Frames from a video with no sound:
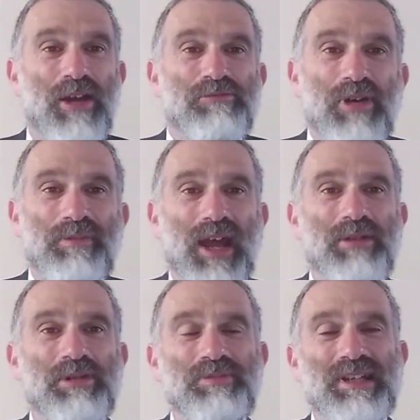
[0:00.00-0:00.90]
Rabbi
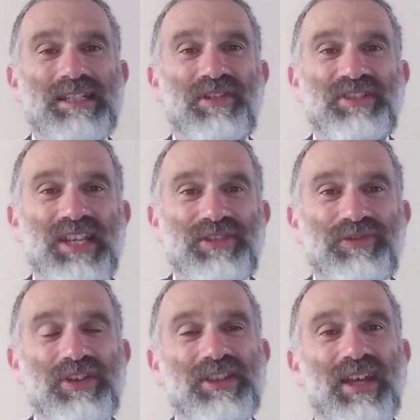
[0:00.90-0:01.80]
Nachman of Breslov says
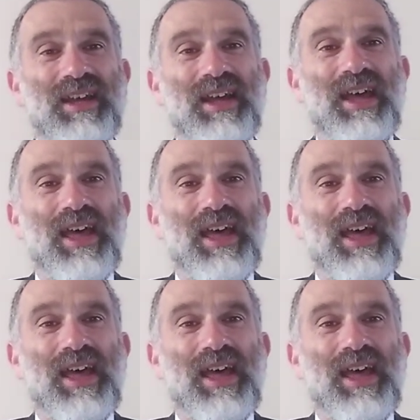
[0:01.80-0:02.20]
further